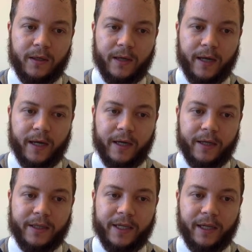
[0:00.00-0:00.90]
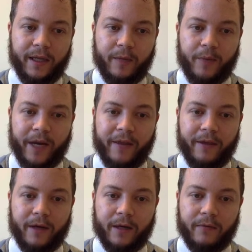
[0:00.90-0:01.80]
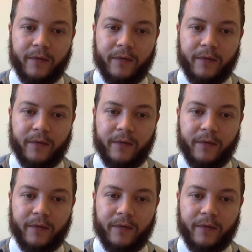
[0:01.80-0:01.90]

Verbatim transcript: uh, telling Python